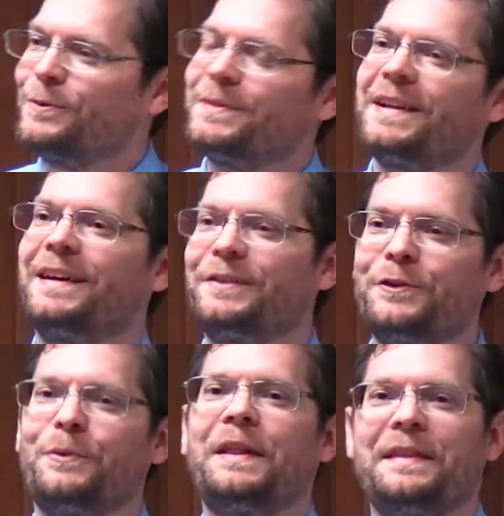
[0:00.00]

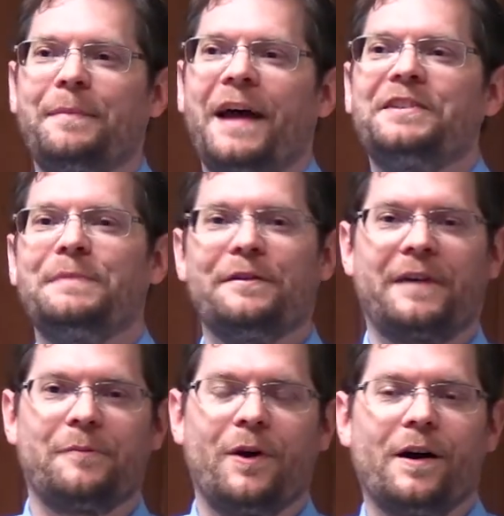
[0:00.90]
do anything bad to me if
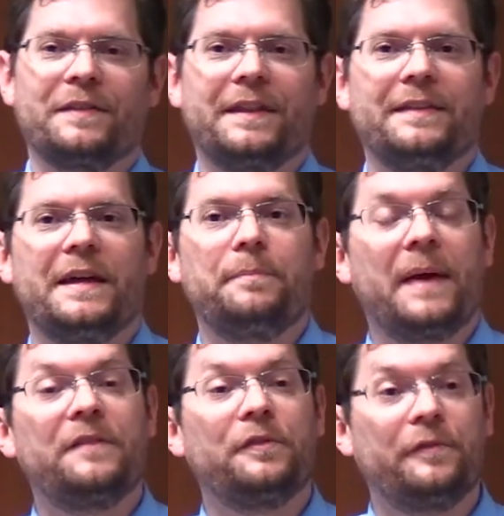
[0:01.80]
I'm wrong, that
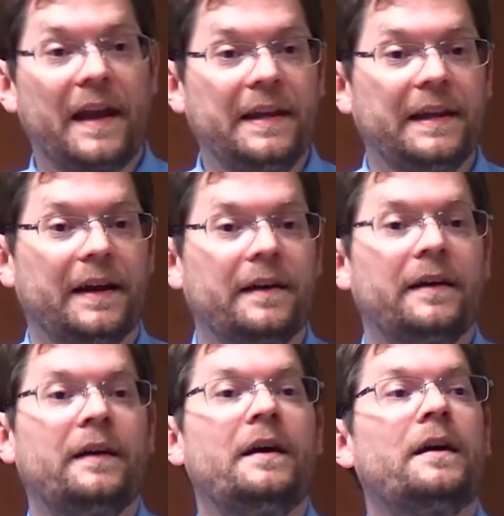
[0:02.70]
Pennsylvania
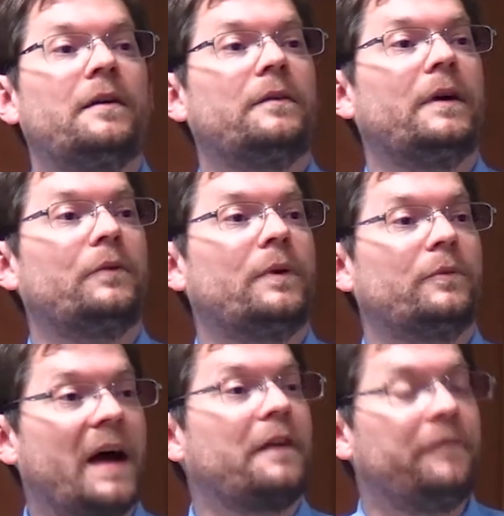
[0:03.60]

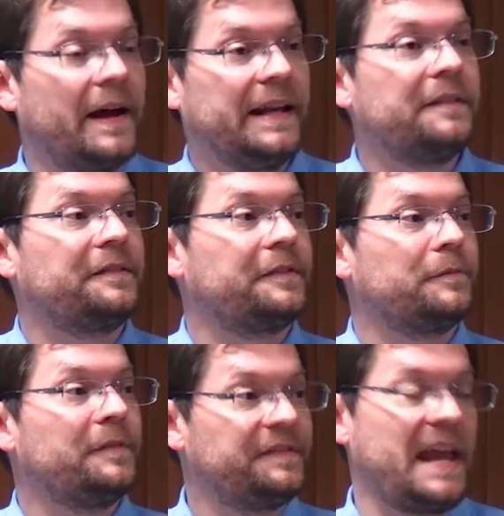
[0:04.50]
ratified its
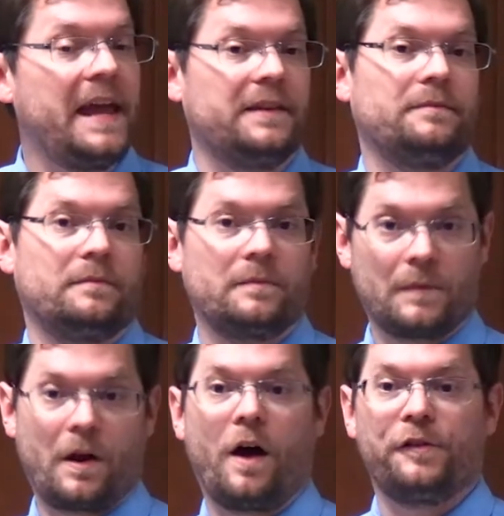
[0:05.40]
state
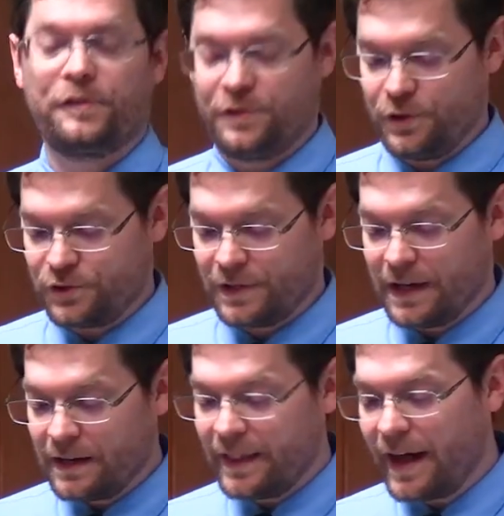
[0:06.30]
constitution.
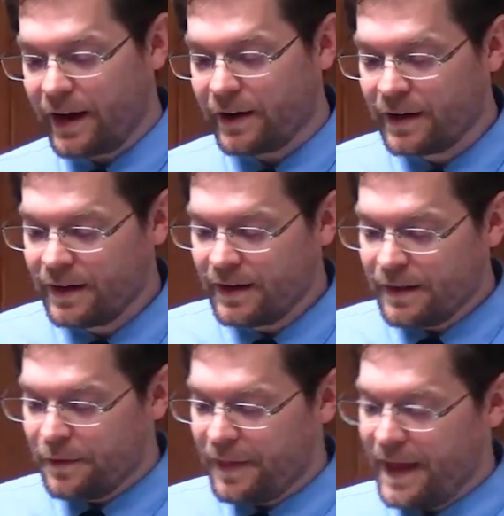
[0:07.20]
And in there,
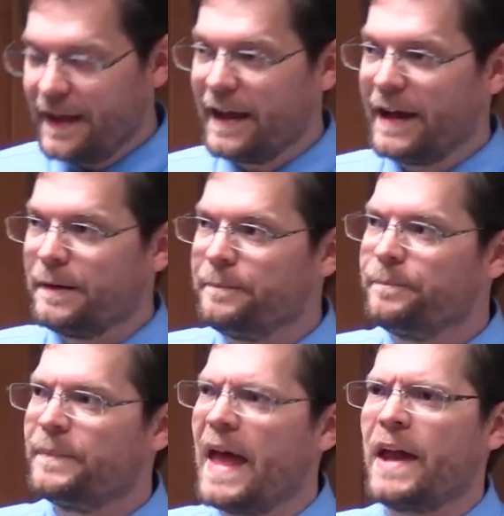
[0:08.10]
they
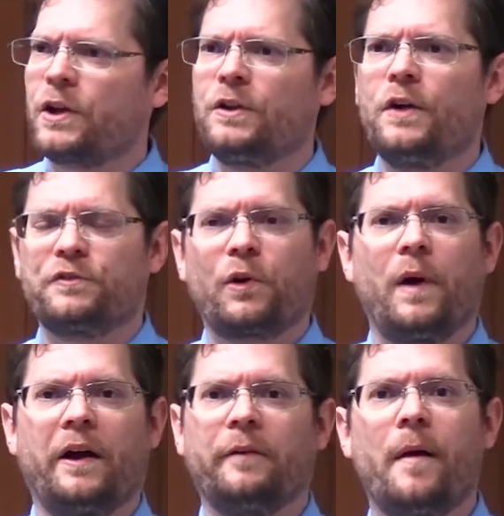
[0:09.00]
had a clause
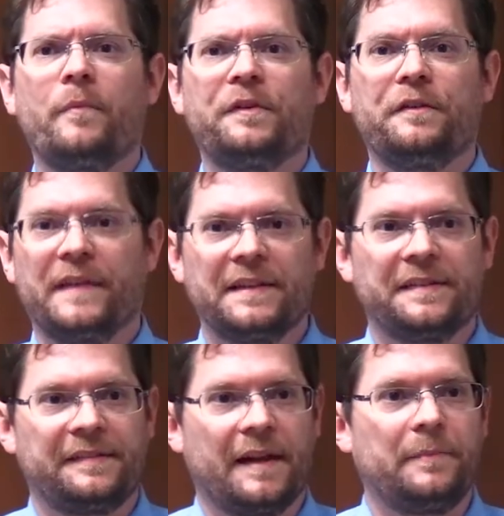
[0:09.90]
requiring members of its
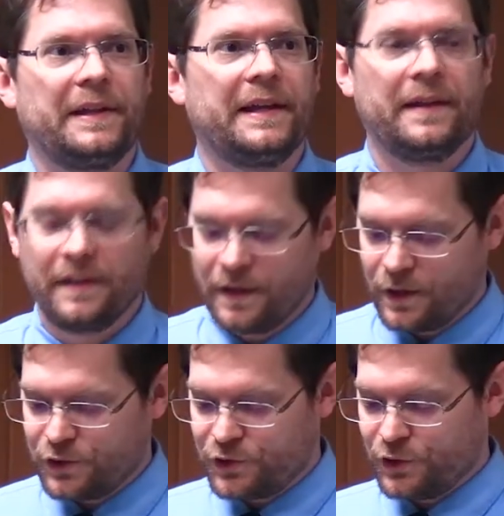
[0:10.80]
assembly
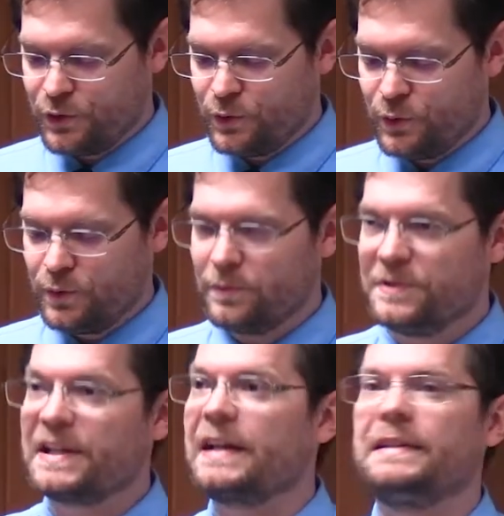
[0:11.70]
to
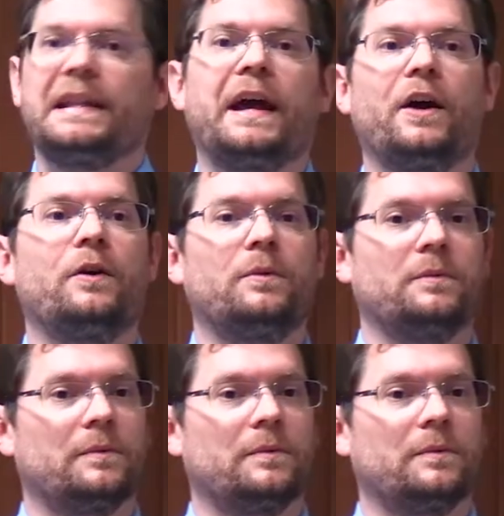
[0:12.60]
declare